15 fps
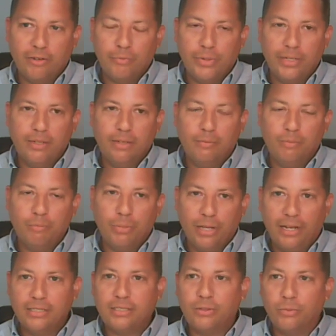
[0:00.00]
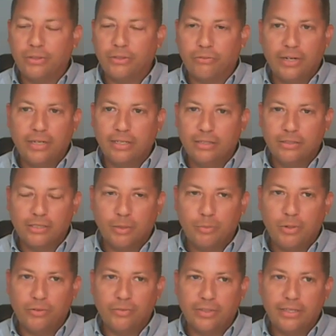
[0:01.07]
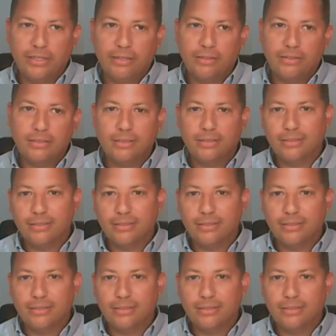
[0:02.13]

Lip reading: I've been blessed with great leadership over the years.